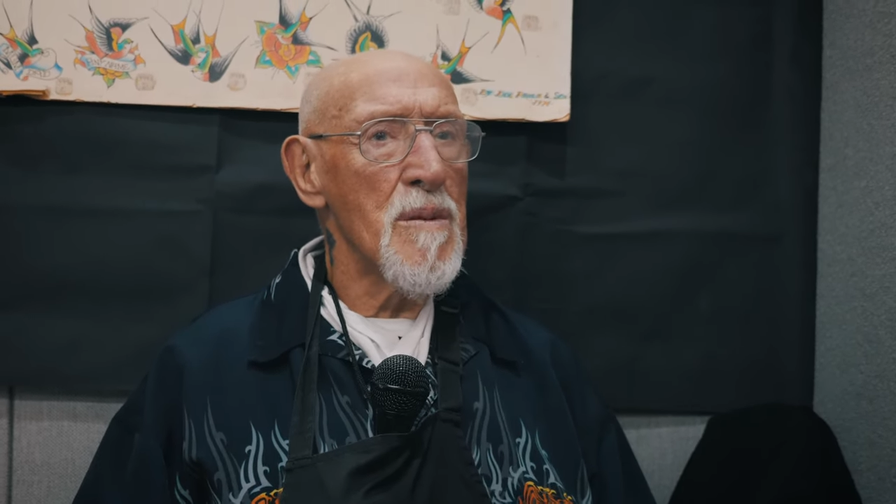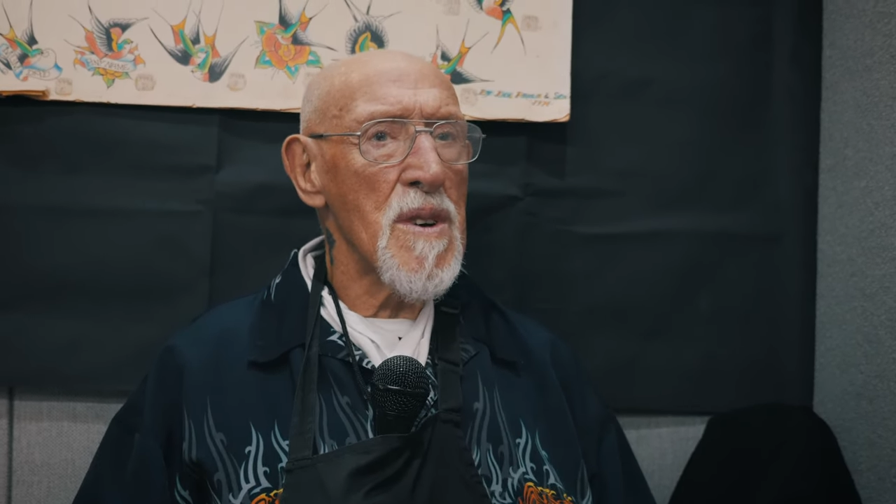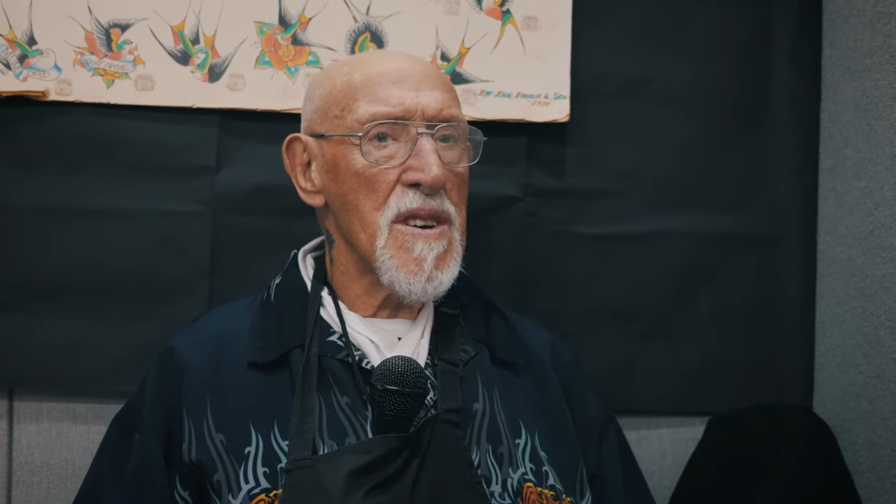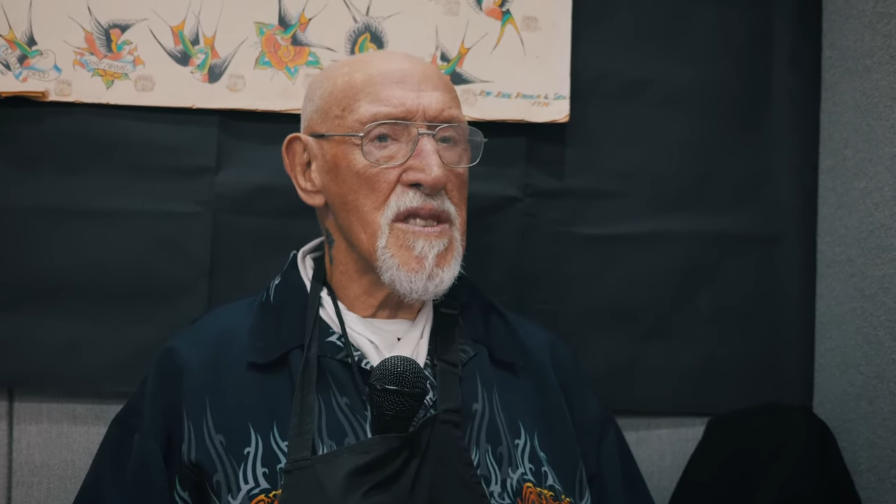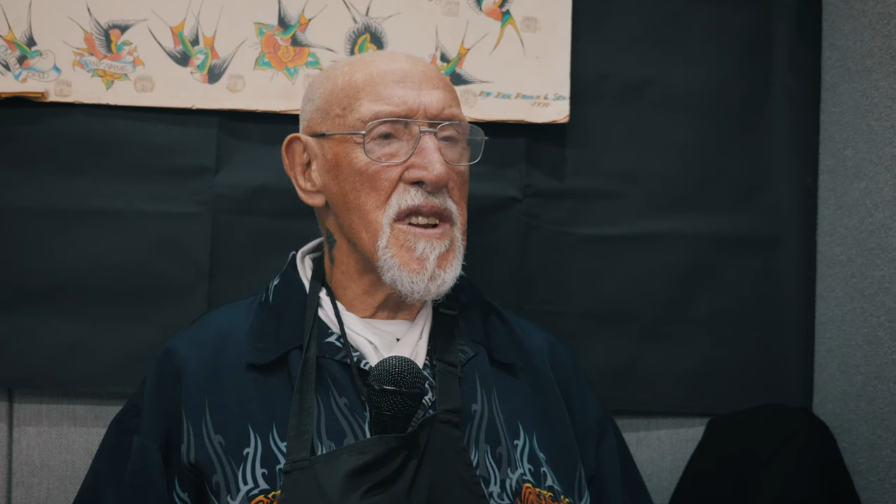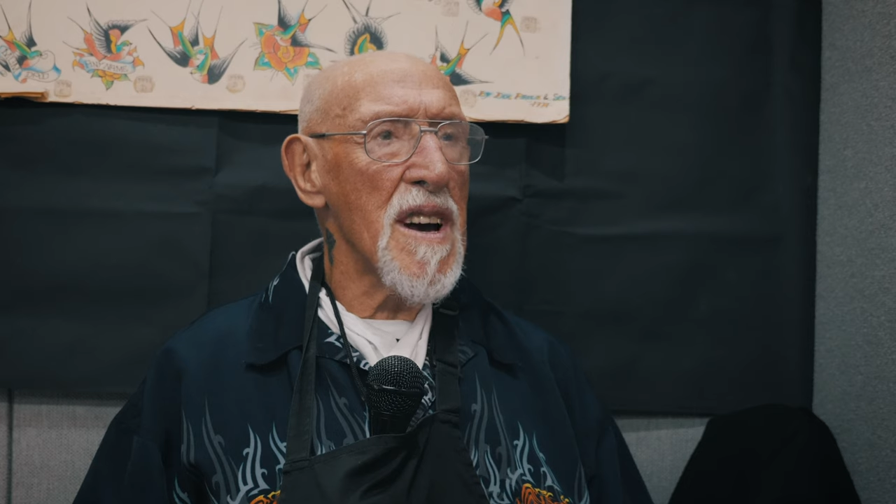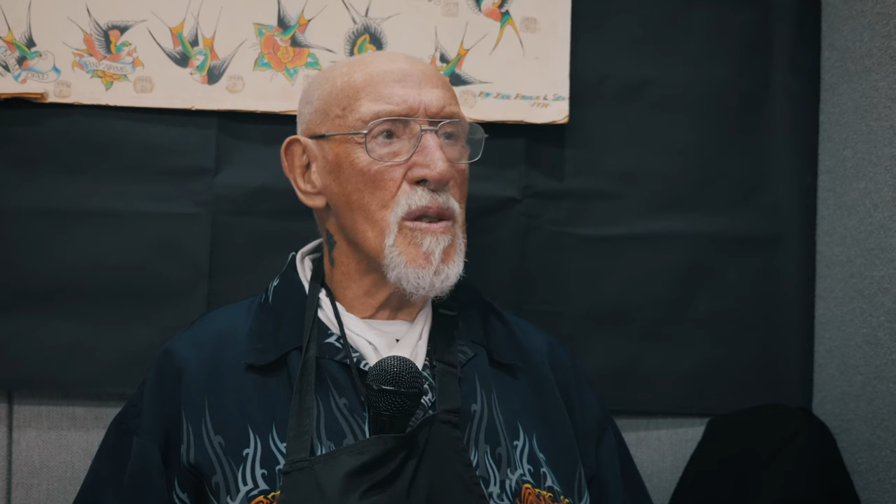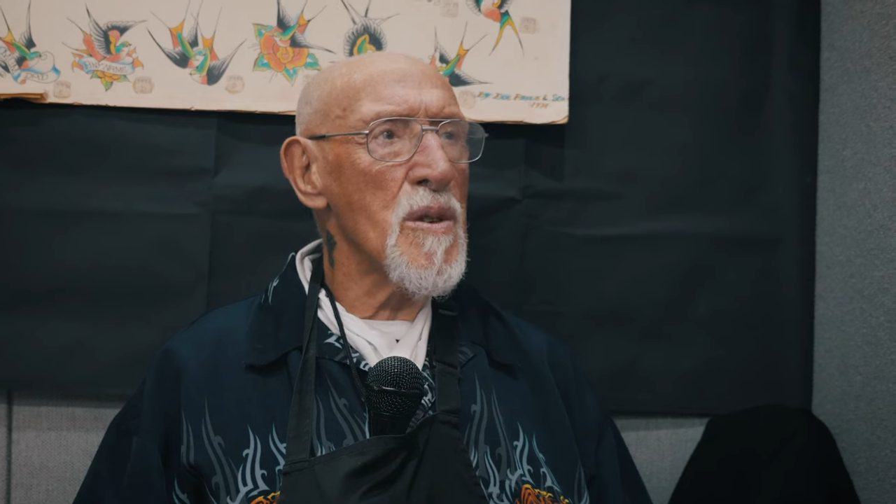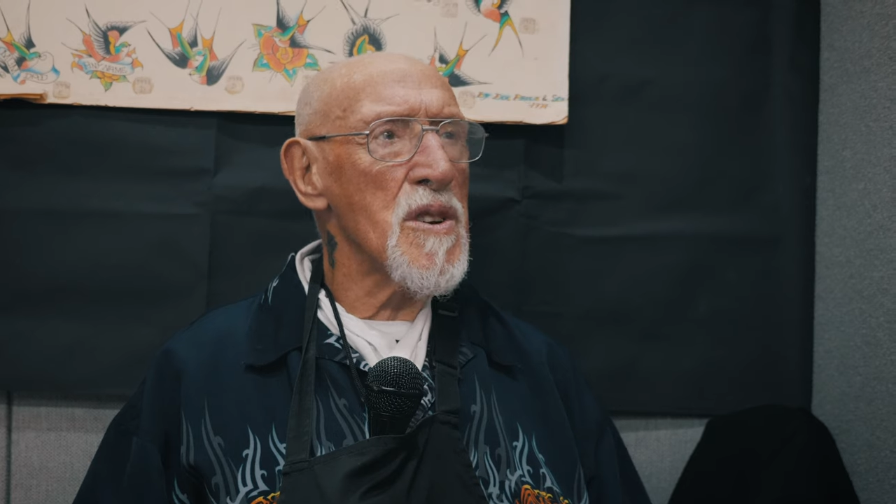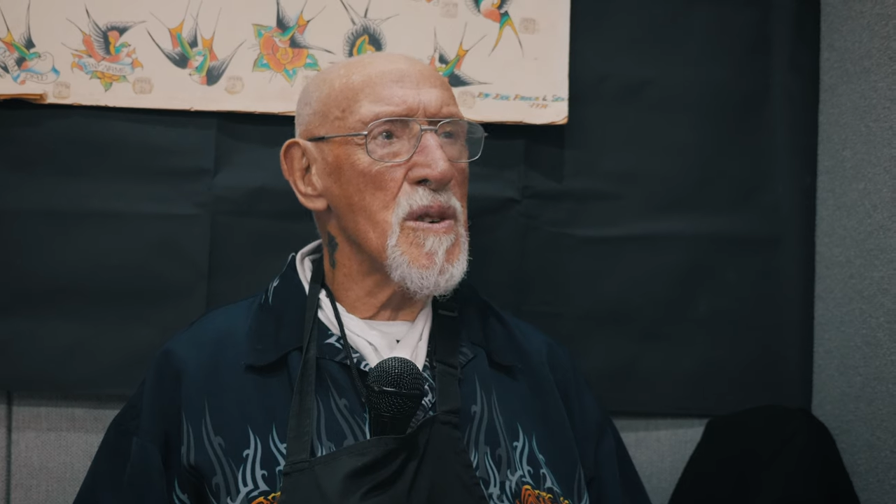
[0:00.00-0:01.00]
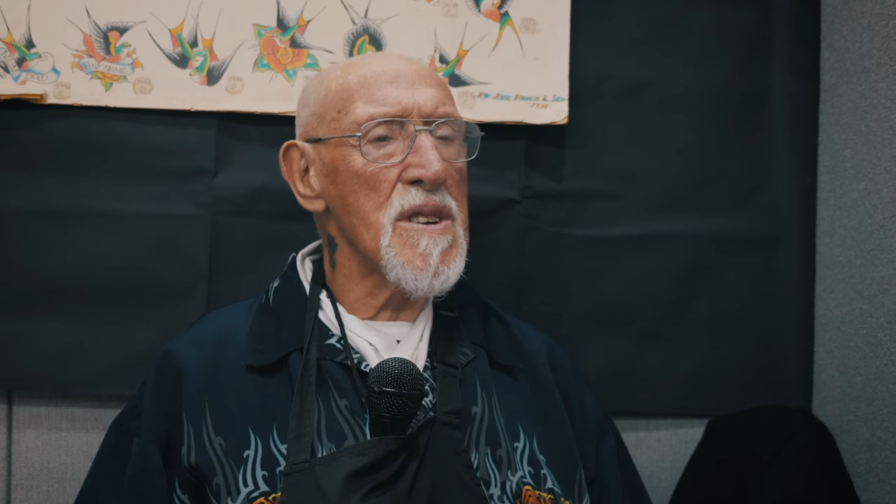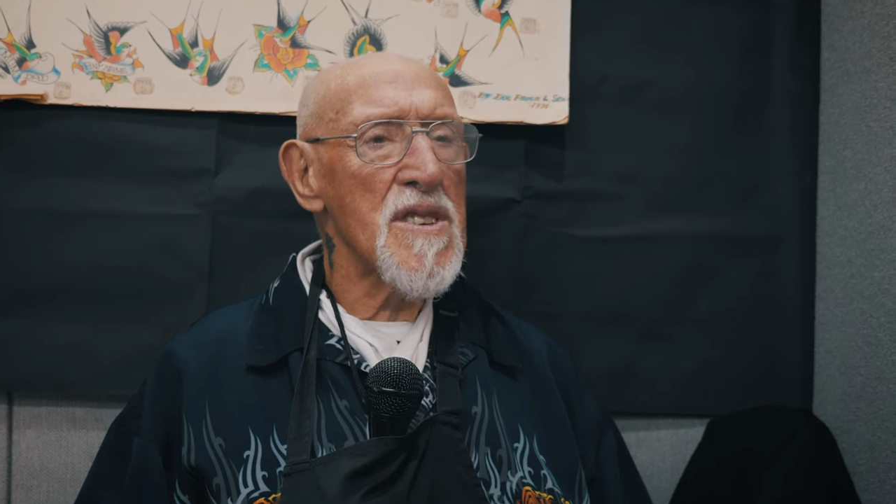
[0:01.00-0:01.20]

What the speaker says: because now we're doing